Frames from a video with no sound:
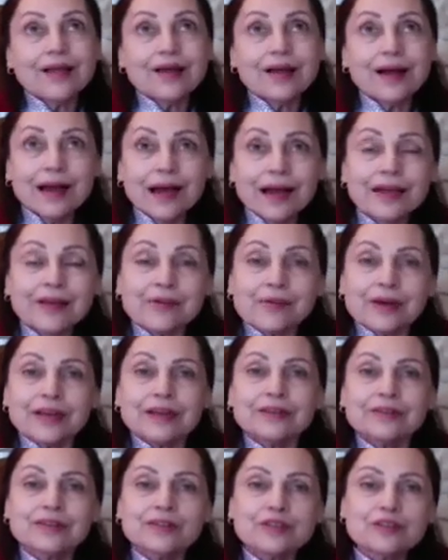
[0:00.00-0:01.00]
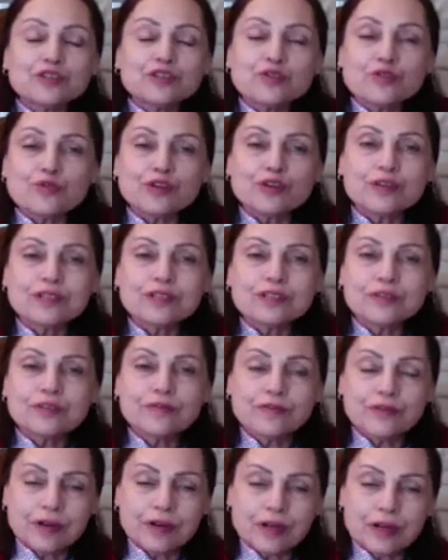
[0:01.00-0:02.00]
I created this course
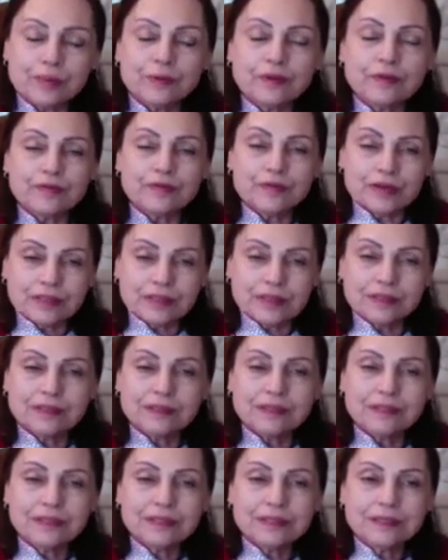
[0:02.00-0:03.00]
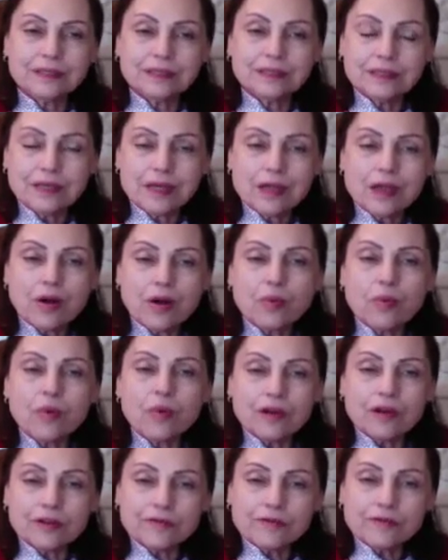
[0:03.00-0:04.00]
for a couple of reasons.
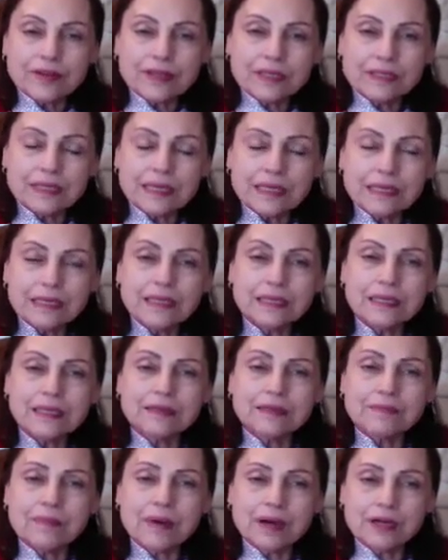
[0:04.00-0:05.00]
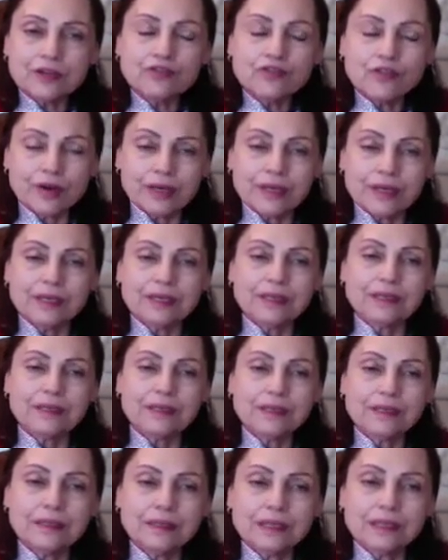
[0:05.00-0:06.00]
One of it, in my
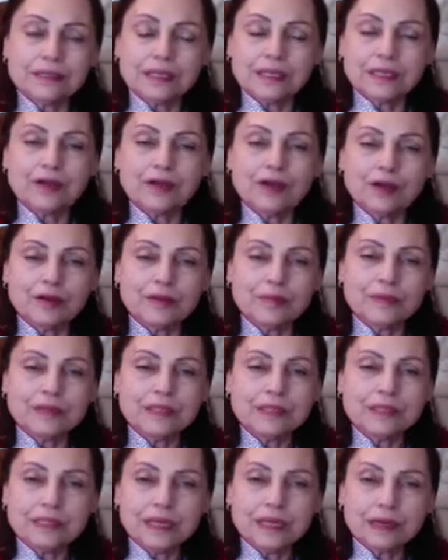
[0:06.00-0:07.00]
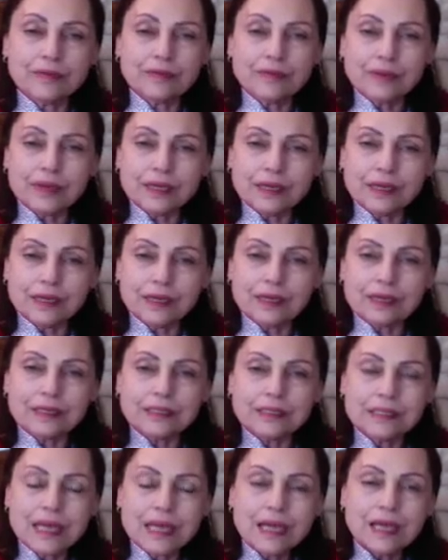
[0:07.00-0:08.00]
training as an economist, I
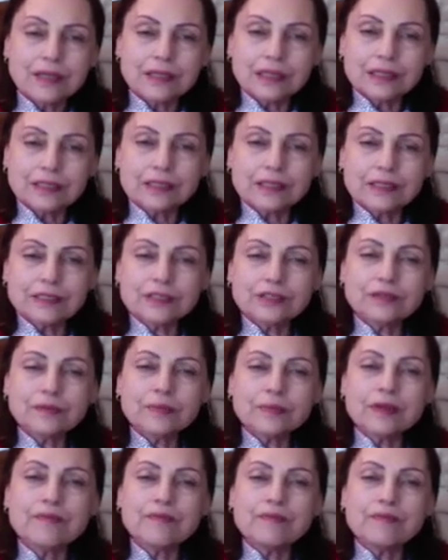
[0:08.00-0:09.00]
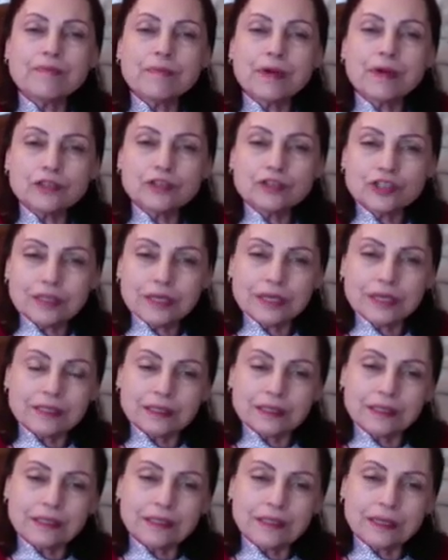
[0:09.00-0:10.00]
realized that it took me much
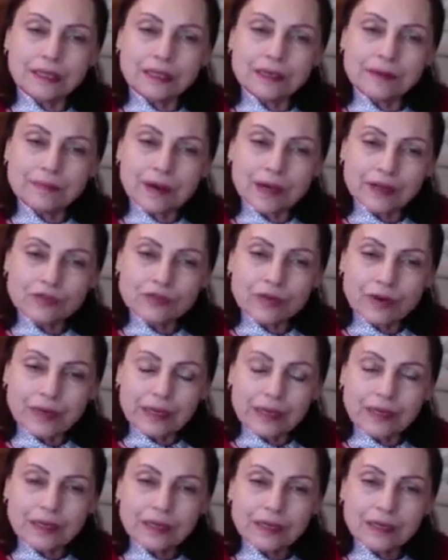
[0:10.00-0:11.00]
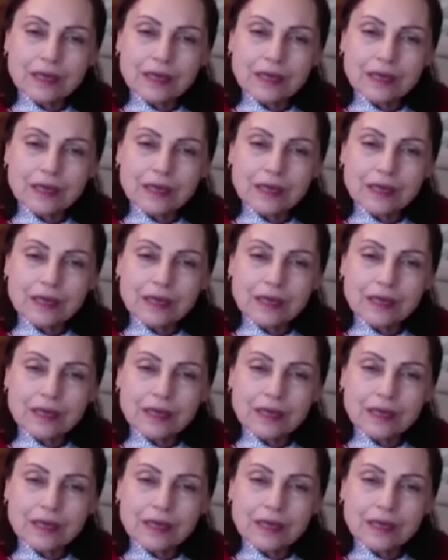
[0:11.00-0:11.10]
later in my training